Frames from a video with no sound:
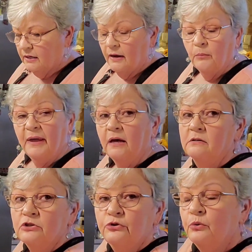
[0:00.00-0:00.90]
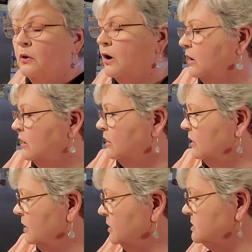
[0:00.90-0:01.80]
containers on top of
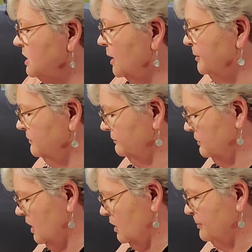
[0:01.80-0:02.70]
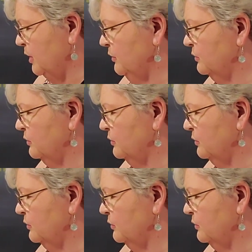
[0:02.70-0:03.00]
each other to stick them in the